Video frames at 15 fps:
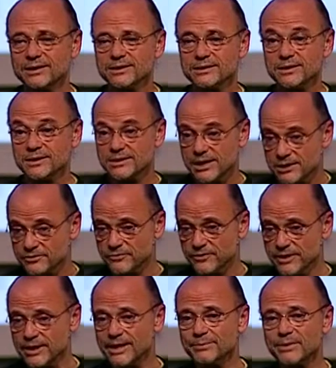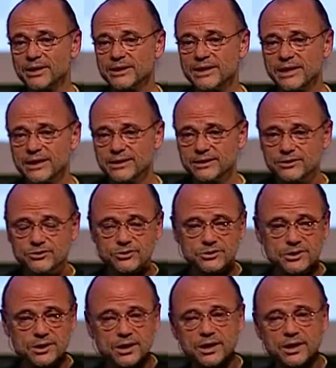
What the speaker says: Successfully, I might add, he took